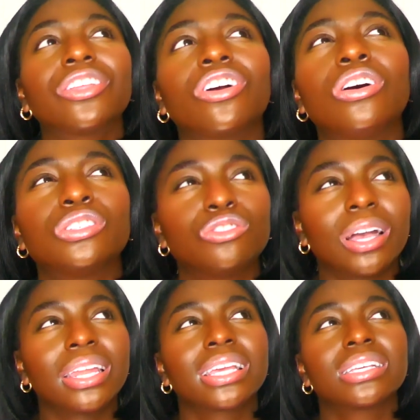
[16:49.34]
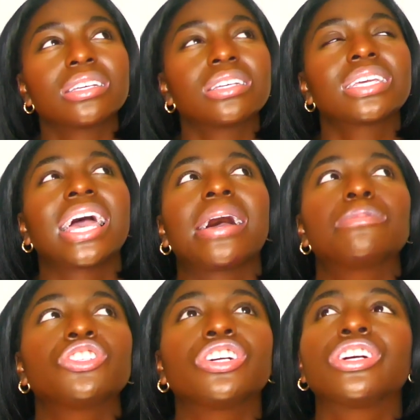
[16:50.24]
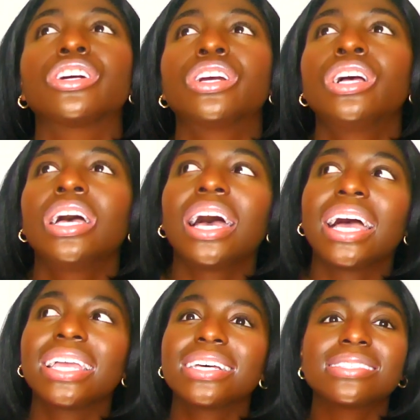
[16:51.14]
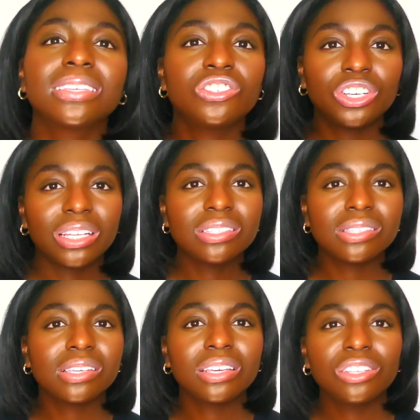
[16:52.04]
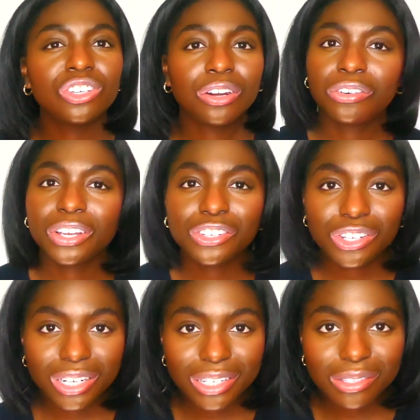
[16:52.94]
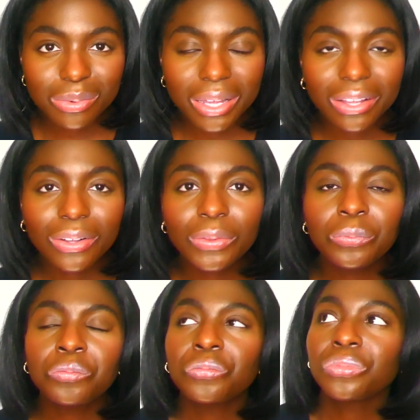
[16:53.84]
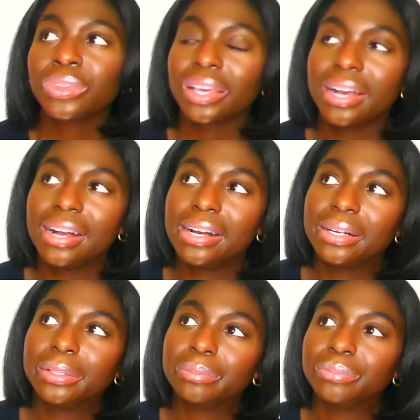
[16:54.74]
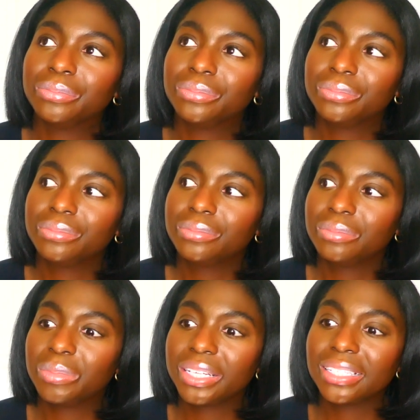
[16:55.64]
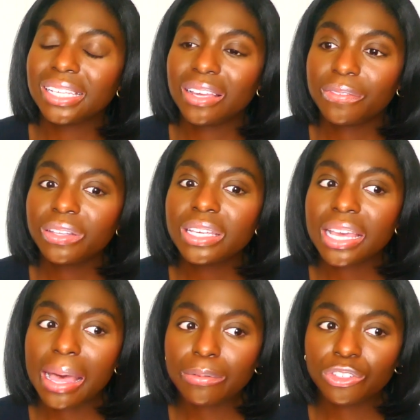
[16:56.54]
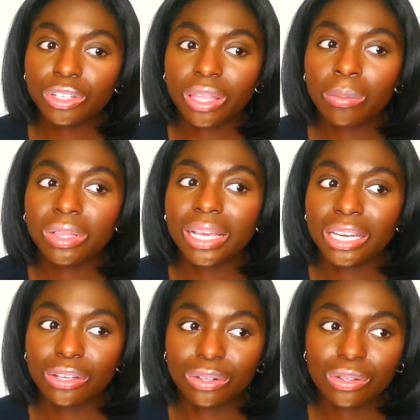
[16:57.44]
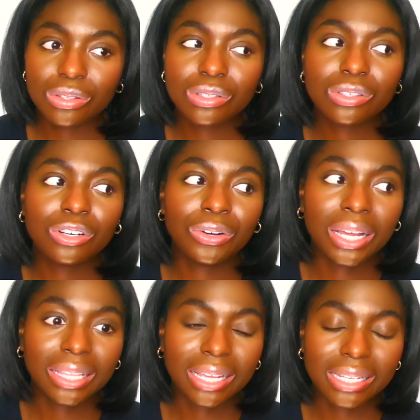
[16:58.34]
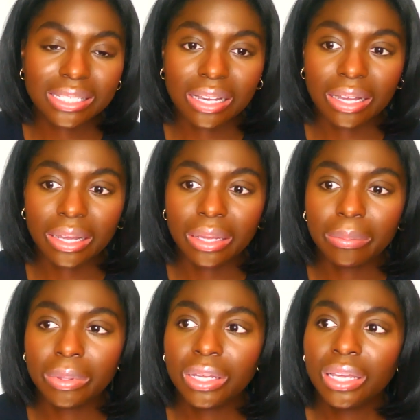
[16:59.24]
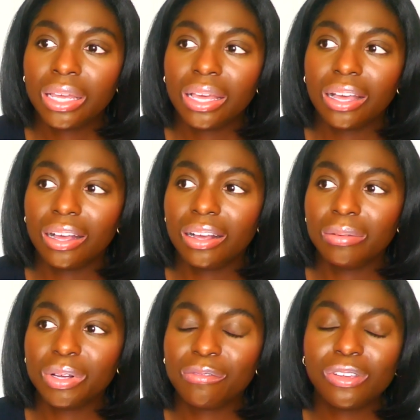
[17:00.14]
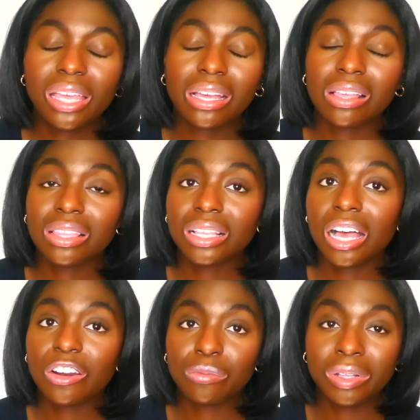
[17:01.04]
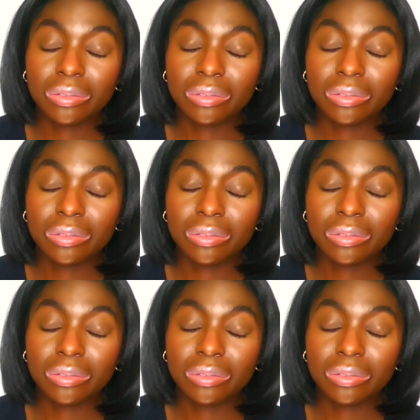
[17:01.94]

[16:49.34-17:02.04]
they're also trying to capture, I guess, the Gen Z generation as well. Because they definitely captured the millennials, you know, at that time. I feel like a lot of